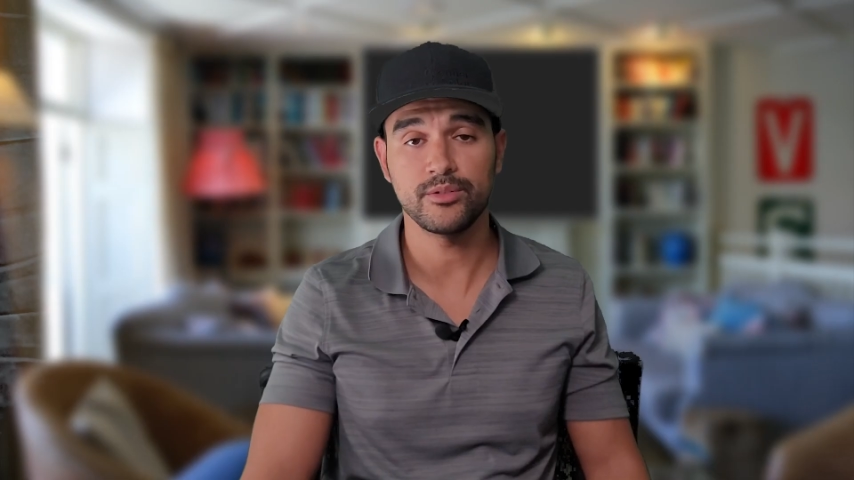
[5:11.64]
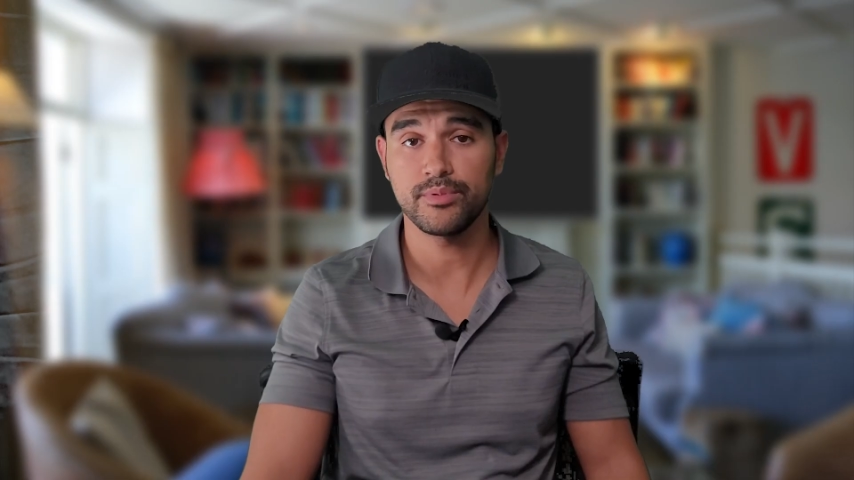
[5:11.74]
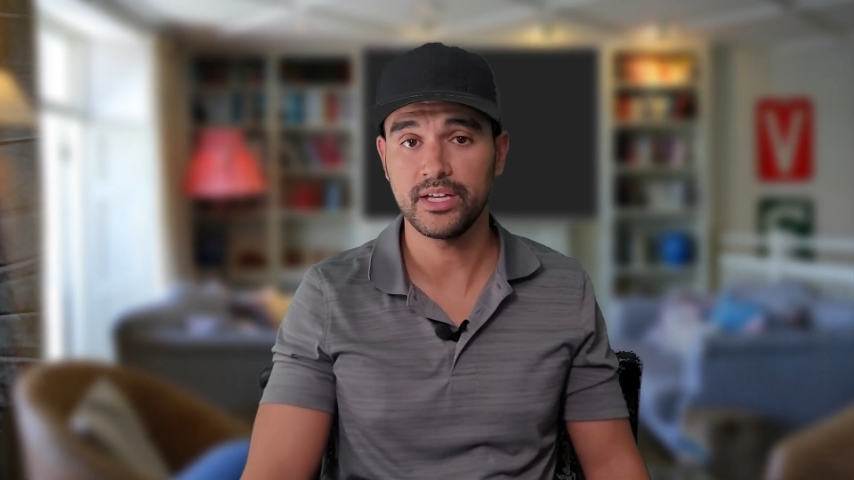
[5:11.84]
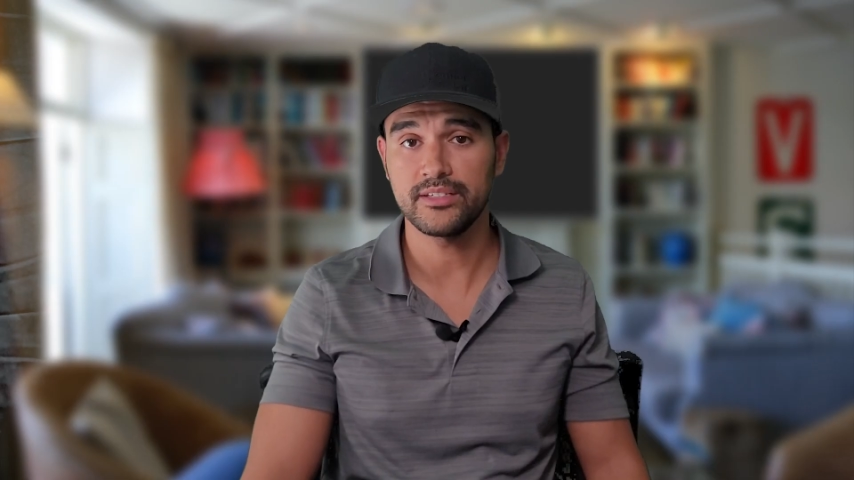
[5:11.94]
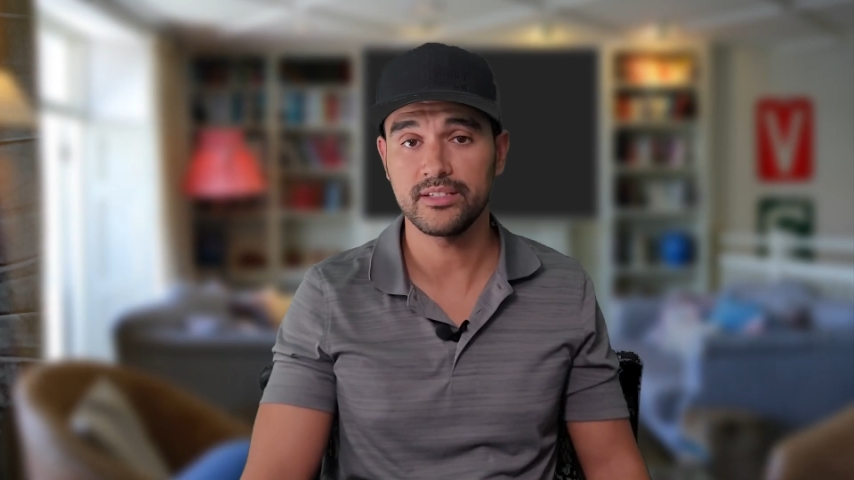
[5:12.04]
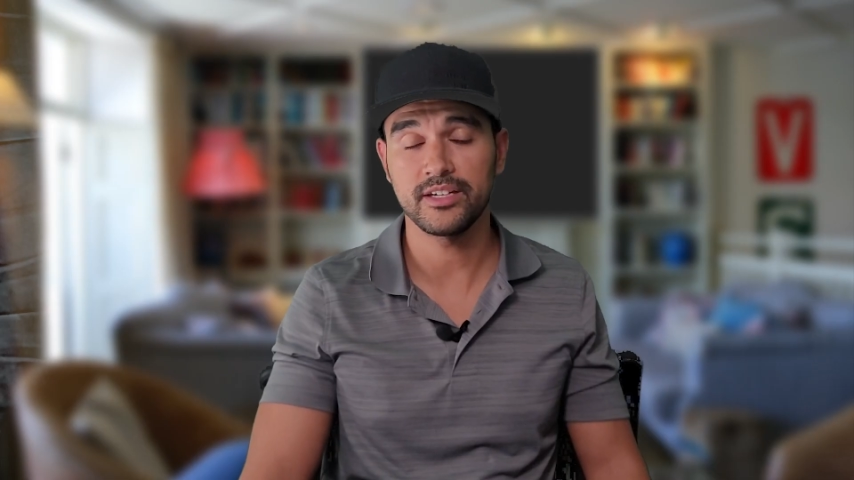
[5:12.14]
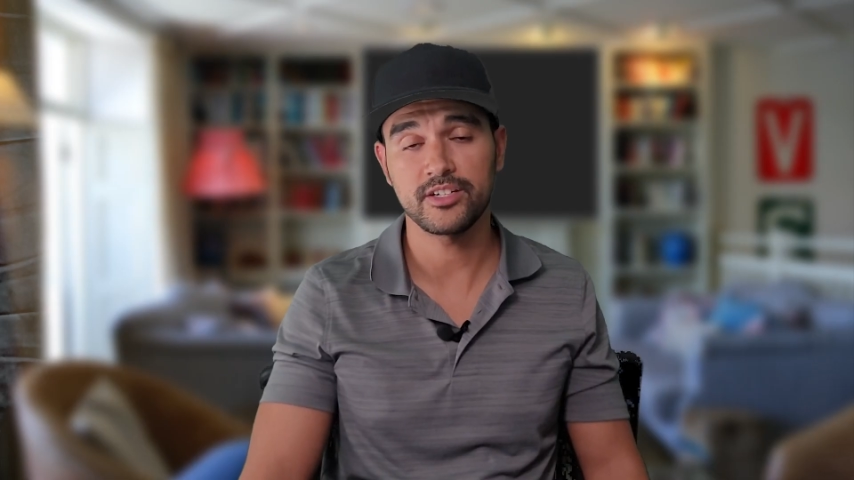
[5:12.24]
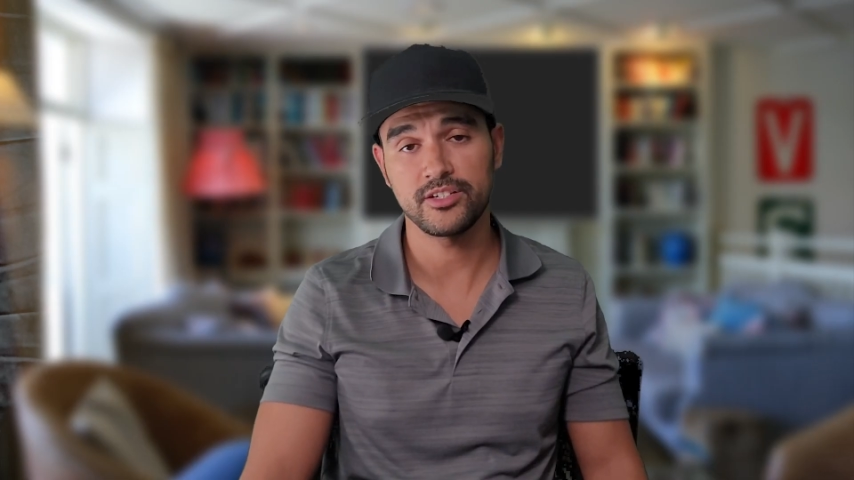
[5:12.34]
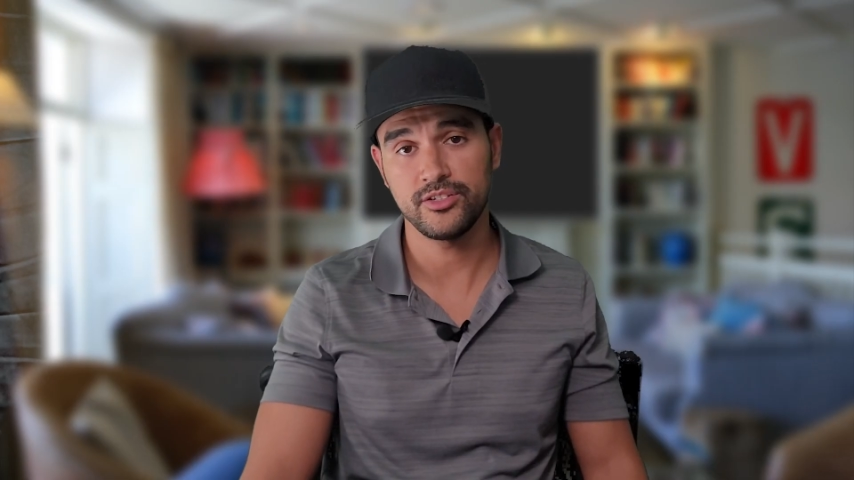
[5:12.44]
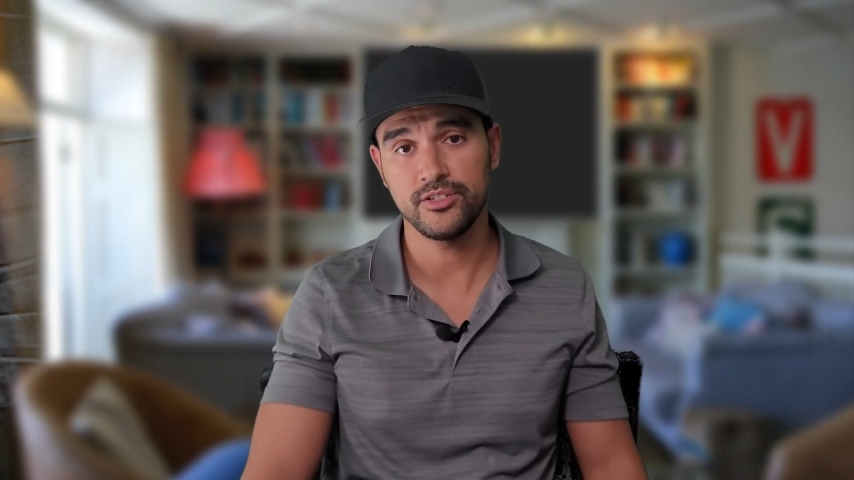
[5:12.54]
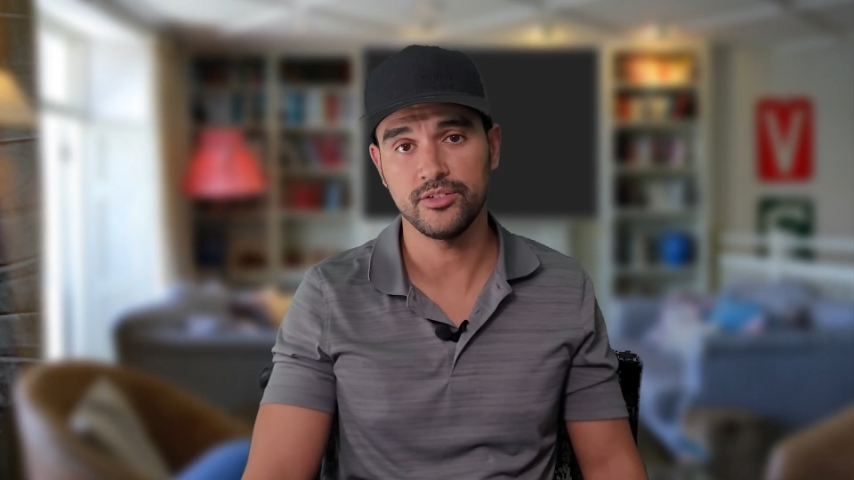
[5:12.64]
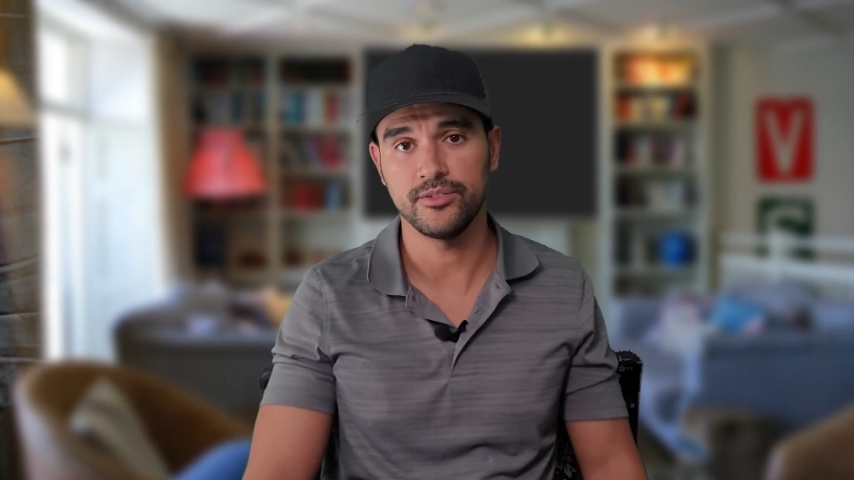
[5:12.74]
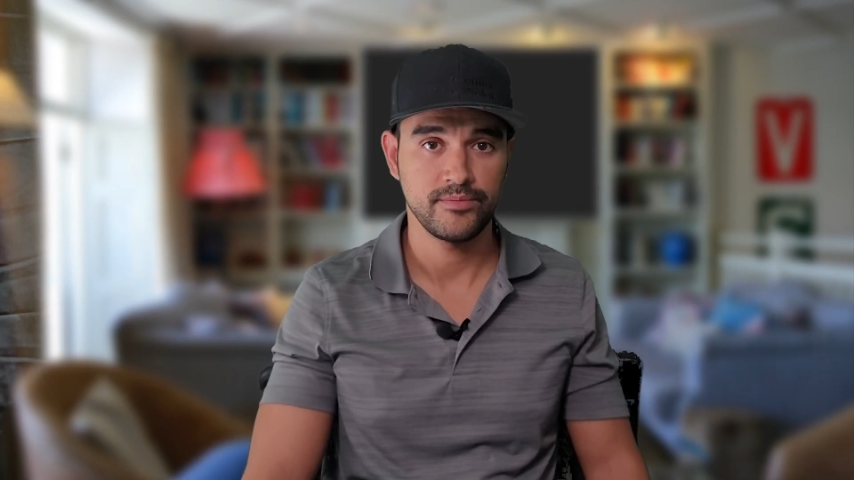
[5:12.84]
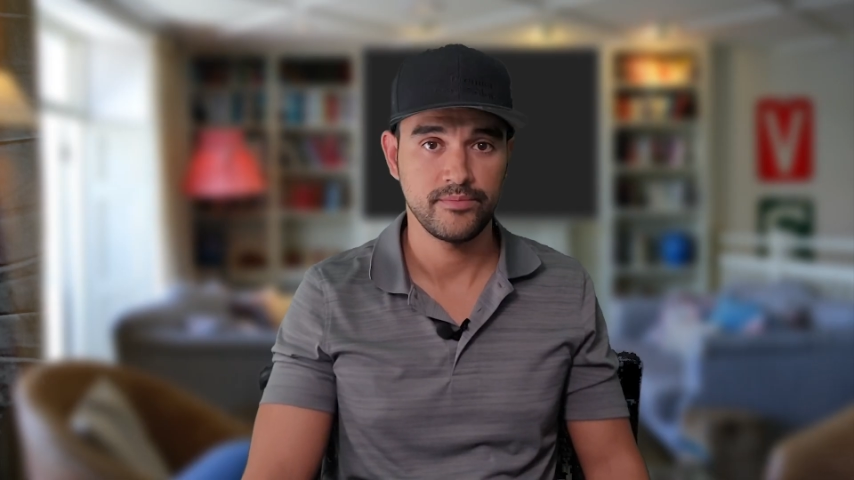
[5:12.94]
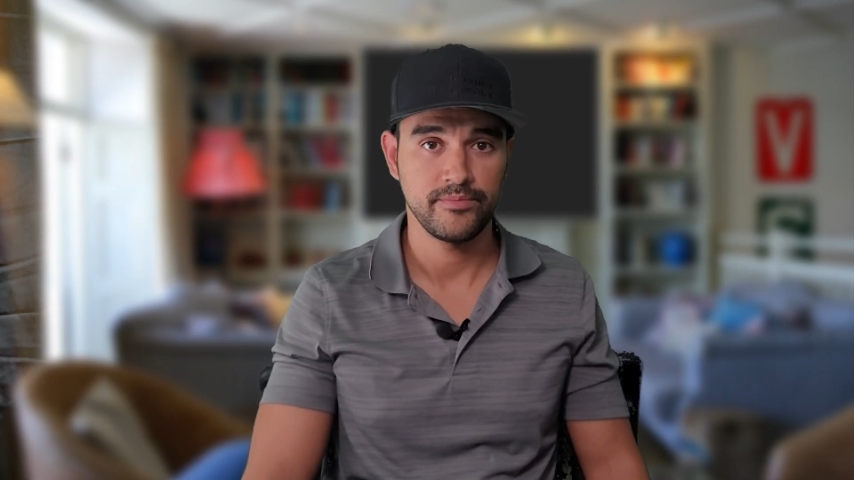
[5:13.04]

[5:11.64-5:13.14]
plan selection too.